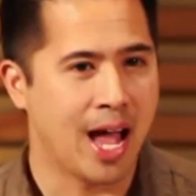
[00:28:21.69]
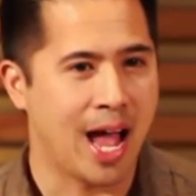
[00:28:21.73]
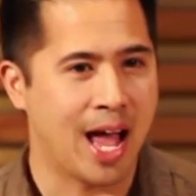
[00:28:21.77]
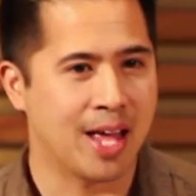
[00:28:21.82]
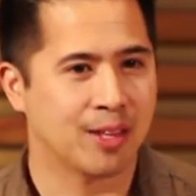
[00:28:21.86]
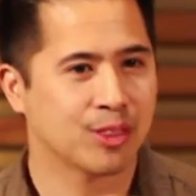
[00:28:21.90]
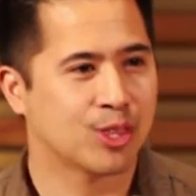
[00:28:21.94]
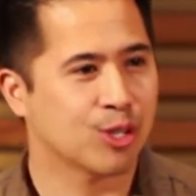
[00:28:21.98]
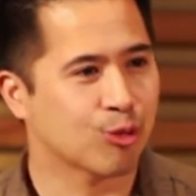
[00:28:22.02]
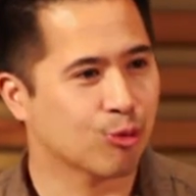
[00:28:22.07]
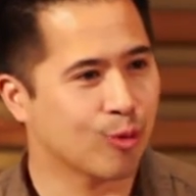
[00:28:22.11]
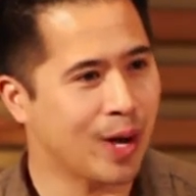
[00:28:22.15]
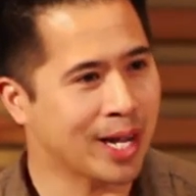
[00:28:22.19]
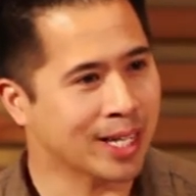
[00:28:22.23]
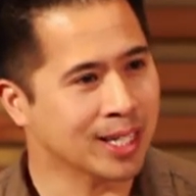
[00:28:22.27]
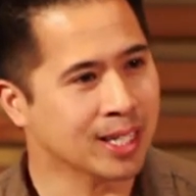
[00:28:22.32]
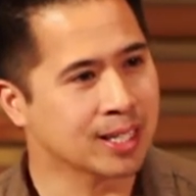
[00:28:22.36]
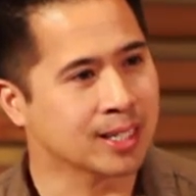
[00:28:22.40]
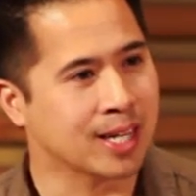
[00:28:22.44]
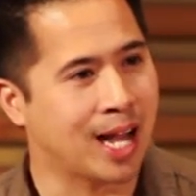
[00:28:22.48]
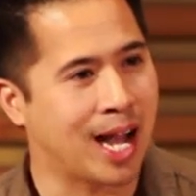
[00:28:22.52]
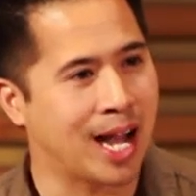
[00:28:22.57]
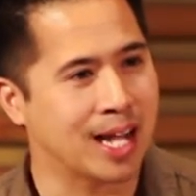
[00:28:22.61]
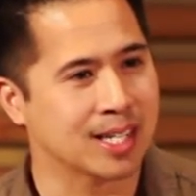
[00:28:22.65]
And to
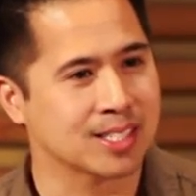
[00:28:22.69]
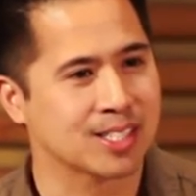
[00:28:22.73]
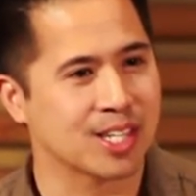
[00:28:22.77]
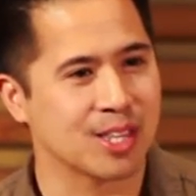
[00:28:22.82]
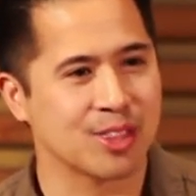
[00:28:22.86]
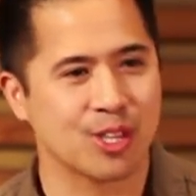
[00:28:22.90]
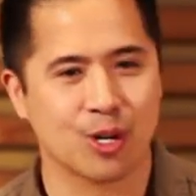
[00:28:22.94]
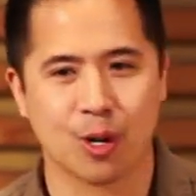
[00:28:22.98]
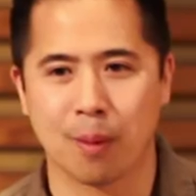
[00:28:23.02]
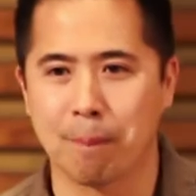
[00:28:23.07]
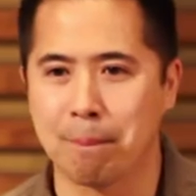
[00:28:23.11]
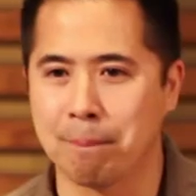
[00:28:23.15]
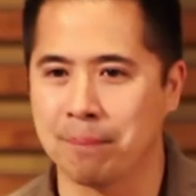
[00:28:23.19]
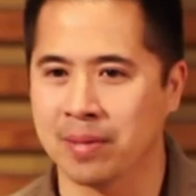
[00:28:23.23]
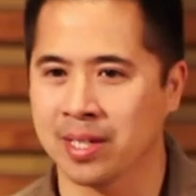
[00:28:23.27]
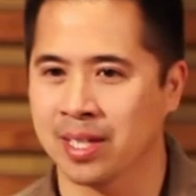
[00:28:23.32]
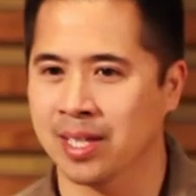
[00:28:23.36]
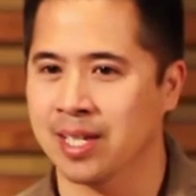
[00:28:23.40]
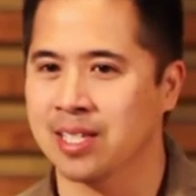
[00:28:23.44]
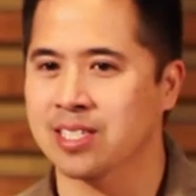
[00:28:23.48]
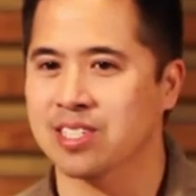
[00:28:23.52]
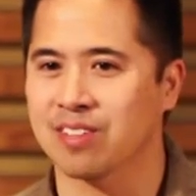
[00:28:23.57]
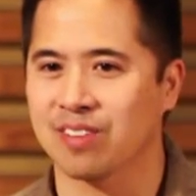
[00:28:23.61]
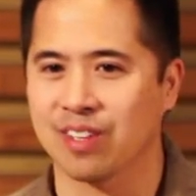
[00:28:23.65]
recognize that there are
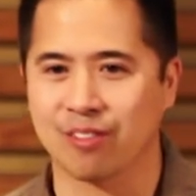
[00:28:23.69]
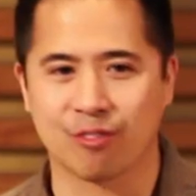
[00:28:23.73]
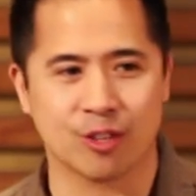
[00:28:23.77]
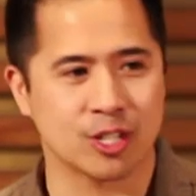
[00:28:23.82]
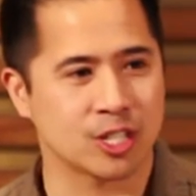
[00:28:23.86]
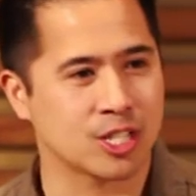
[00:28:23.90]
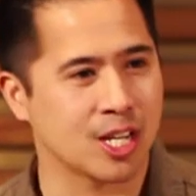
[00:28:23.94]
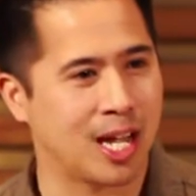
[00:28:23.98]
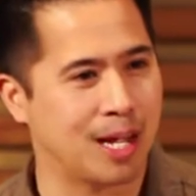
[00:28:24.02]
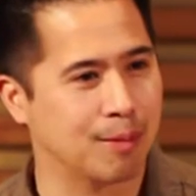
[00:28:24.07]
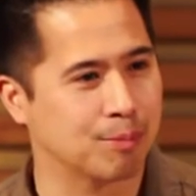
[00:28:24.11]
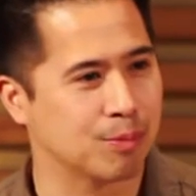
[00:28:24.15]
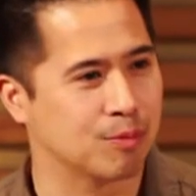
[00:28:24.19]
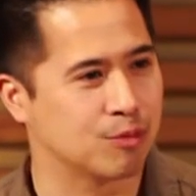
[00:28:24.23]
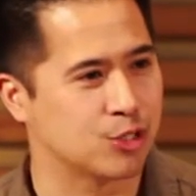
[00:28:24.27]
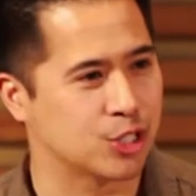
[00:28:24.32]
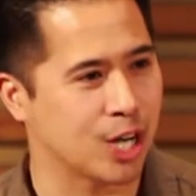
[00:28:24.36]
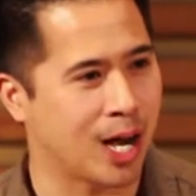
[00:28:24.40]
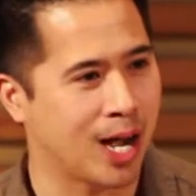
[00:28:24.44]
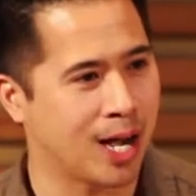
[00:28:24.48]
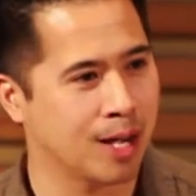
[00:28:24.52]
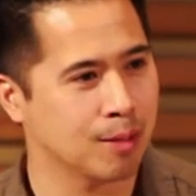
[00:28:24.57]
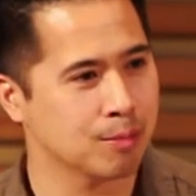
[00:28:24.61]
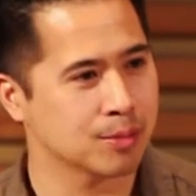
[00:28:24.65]
millions of different type of
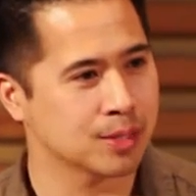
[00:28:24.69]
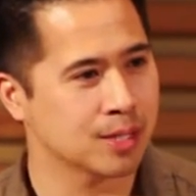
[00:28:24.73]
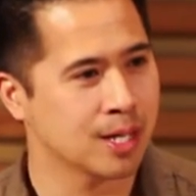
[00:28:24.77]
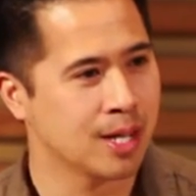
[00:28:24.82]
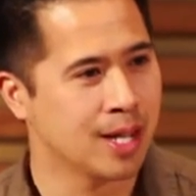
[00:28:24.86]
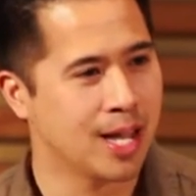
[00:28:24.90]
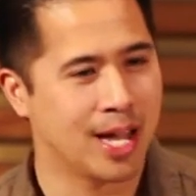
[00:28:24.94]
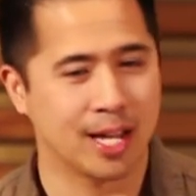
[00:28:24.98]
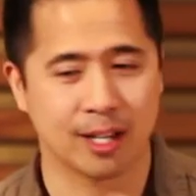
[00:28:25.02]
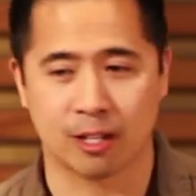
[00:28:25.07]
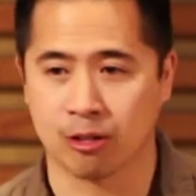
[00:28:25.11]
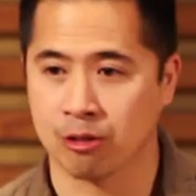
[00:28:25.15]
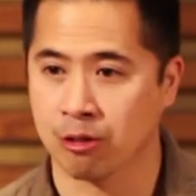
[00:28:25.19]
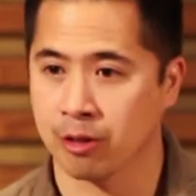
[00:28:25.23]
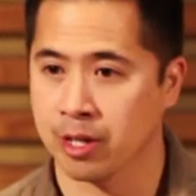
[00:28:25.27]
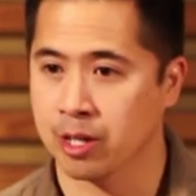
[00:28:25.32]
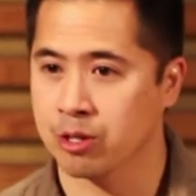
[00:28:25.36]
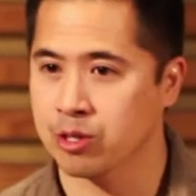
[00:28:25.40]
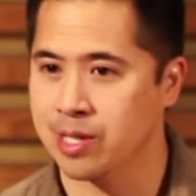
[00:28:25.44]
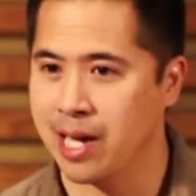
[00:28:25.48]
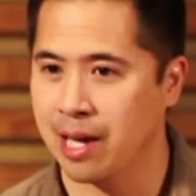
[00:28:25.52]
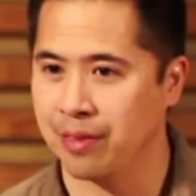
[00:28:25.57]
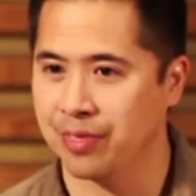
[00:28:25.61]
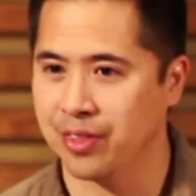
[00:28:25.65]
jobs and
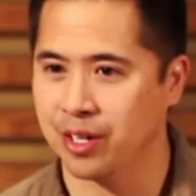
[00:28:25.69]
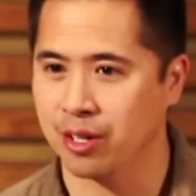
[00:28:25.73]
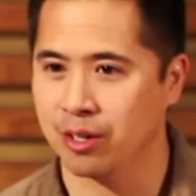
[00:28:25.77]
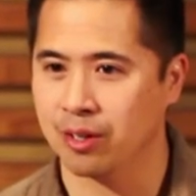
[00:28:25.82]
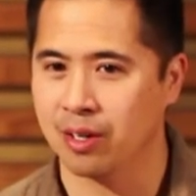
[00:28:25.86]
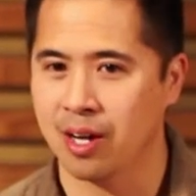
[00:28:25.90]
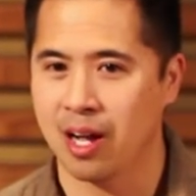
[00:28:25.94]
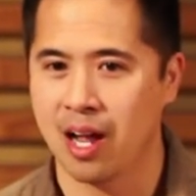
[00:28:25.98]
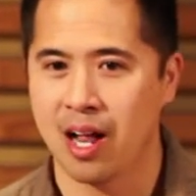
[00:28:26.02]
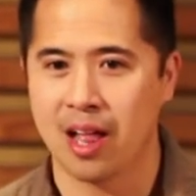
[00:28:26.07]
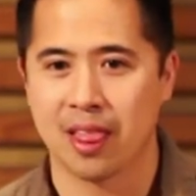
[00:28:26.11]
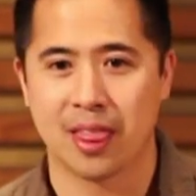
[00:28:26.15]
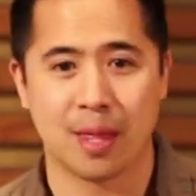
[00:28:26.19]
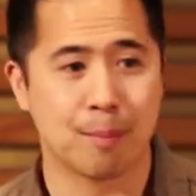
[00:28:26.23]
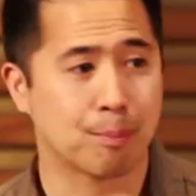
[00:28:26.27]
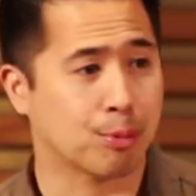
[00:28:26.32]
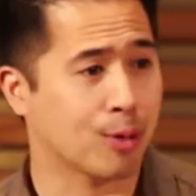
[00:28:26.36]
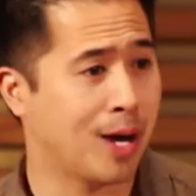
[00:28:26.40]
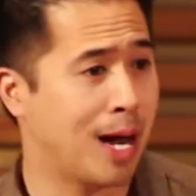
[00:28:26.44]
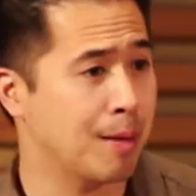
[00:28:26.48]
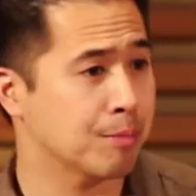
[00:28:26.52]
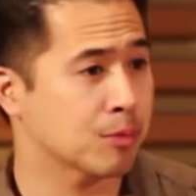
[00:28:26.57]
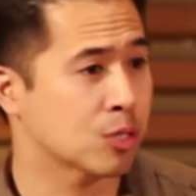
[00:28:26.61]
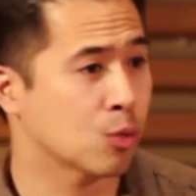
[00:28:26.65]
careers out there than
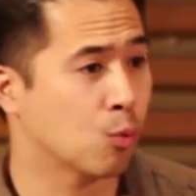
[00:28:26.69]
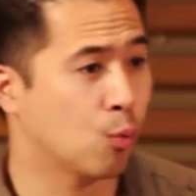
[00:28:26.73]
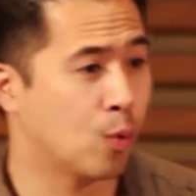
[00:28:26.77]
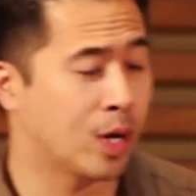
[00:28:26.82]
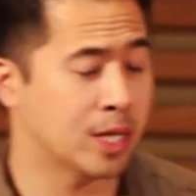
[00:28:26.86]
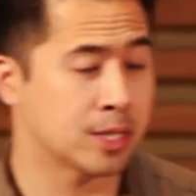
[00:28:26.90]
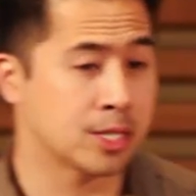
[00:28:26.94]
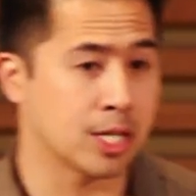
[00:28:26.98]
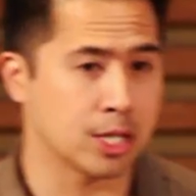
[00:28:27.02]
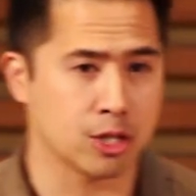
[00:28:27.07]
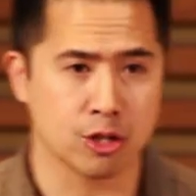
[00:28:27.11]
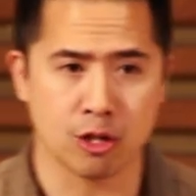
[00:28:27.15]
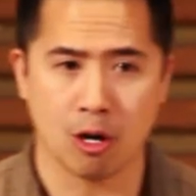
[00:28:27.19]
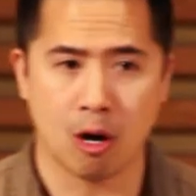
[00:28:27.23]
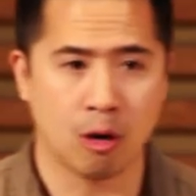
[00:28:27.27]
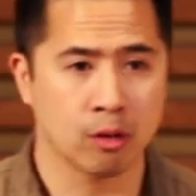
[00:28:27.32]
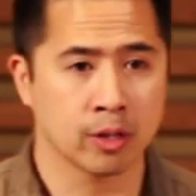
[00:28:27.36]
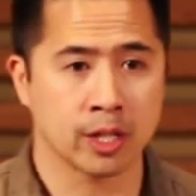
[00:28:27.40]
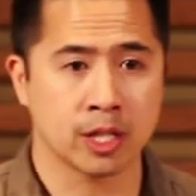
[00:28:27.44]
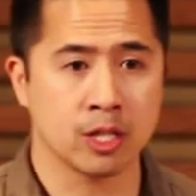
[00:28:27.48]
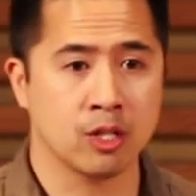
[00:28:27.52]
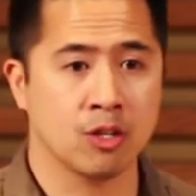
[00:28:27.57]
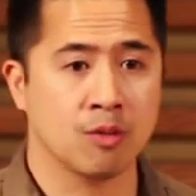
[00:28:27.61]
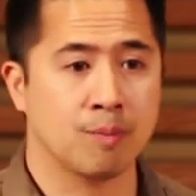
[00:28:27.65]
perhaps the ones that
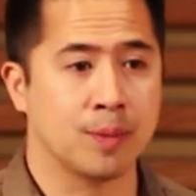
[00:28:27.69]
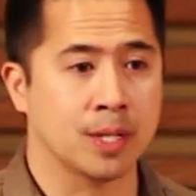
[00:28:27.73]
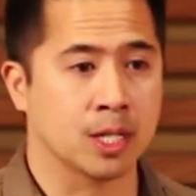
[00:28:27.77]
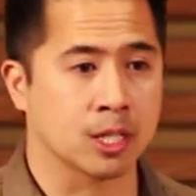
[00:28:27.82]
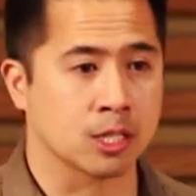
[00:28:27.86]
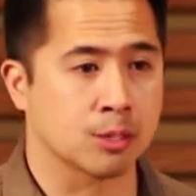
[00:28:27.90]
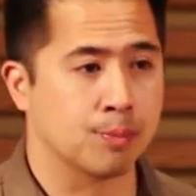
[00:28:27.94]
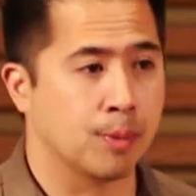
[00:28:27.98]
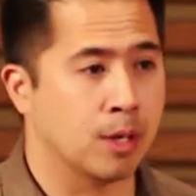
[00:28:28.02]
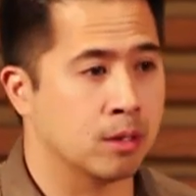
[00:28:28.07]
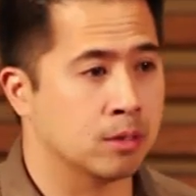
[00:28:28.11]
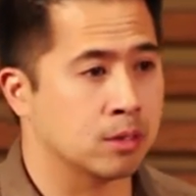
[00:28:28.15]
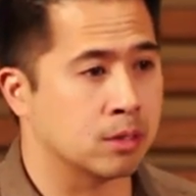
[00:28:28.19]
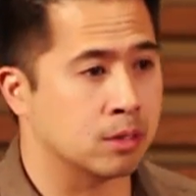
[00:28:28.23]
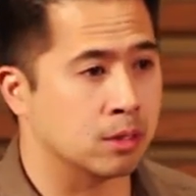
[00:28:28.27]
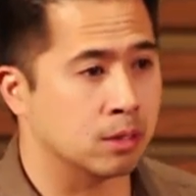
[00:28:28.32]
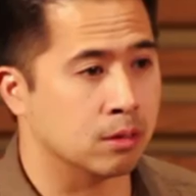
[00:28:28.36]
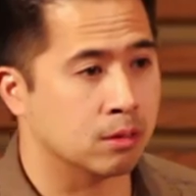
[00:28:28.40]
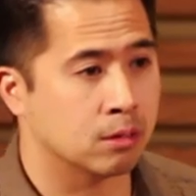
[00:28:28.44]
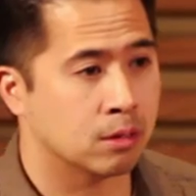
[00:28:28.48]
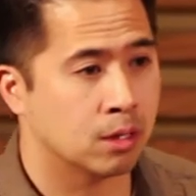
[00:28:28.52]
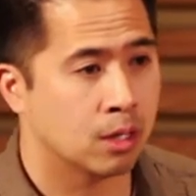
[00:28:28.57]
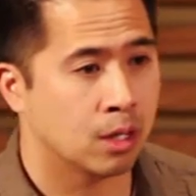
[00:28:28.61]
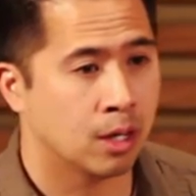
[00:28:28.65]
only you've been exposed
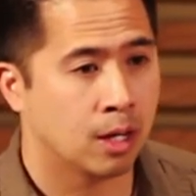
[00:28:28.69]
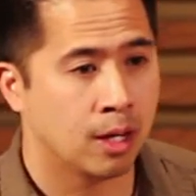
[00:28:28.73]
to.